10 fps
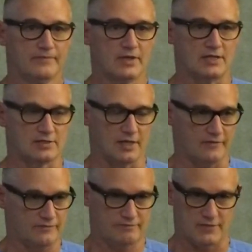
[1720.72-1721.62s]
That
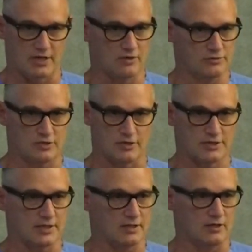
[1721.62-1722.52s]
stuff, starts
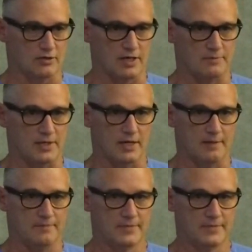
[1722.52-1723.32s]
getting all gummed up.